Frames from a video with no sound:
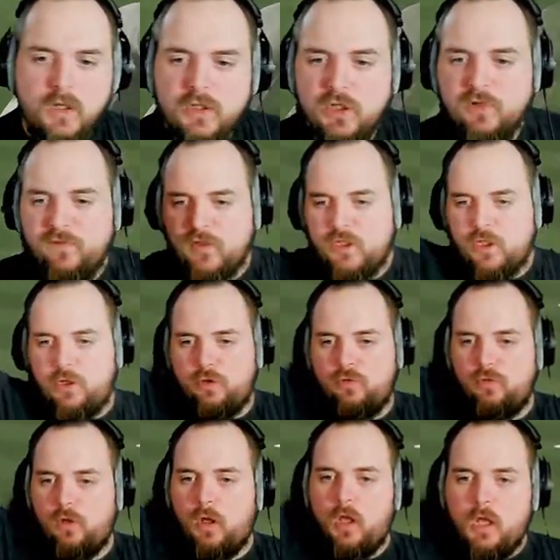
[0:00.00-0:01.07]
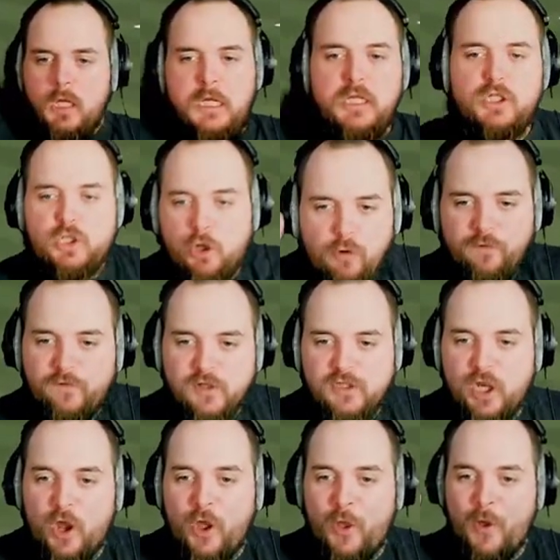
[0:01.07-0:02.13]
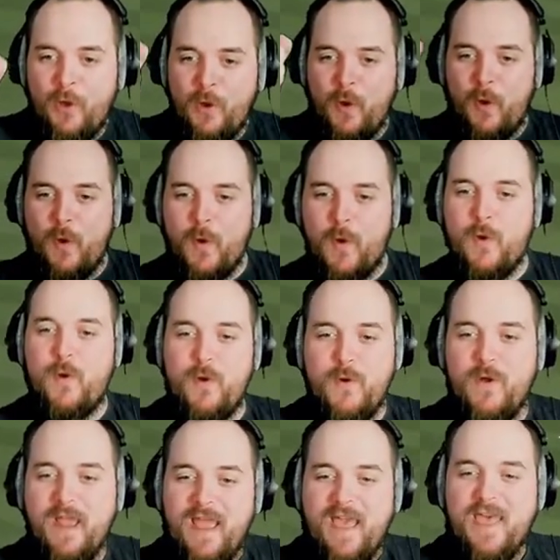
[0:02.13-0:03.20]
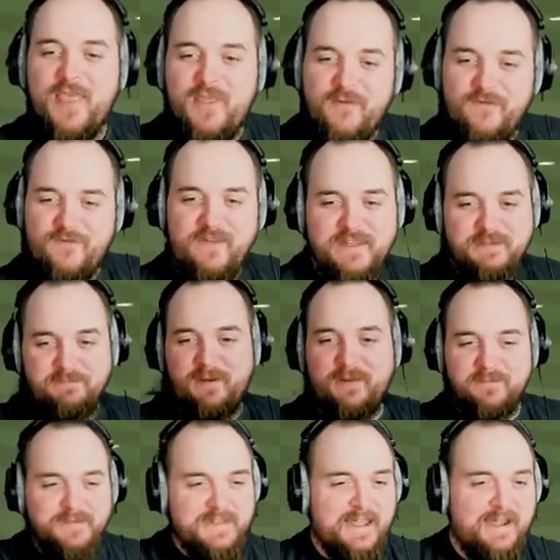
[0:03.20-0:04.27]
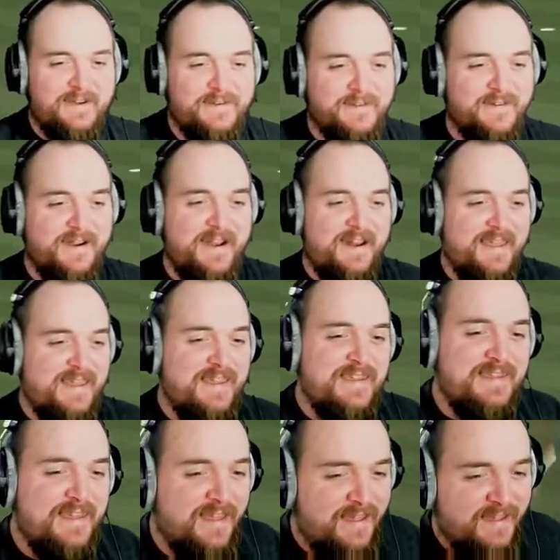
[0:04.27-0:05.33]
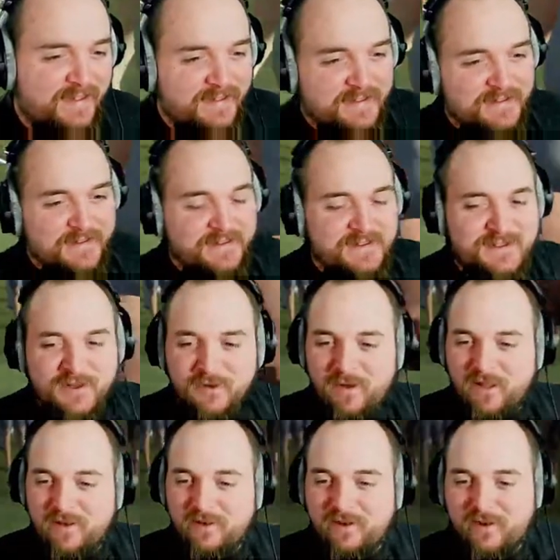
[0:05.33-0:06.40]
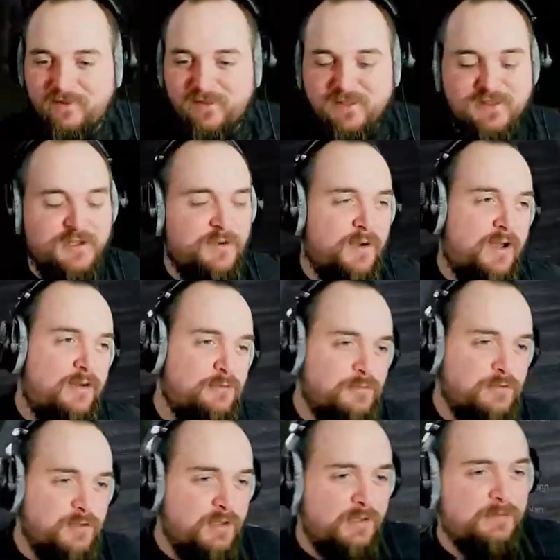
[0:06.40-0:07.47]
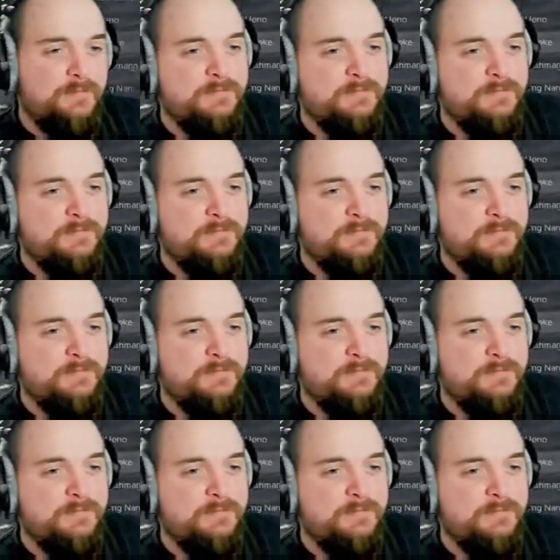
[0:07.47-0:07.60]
Two for two. Two for two. The fist bumps out already. Two under after two holes.